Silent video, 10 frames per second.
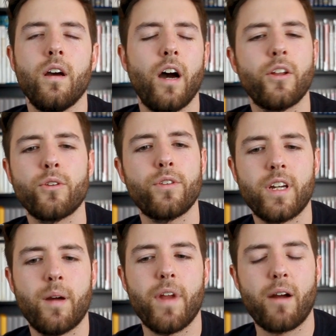Another thing
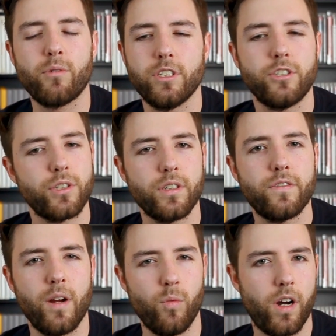I'm not really sure if
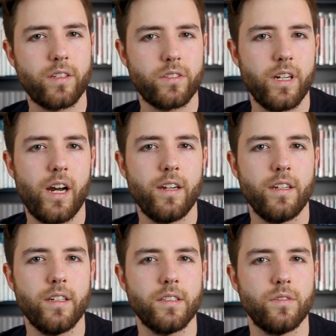I want or not
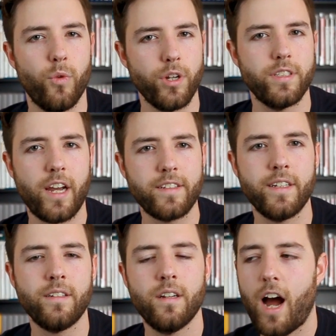is voice acting.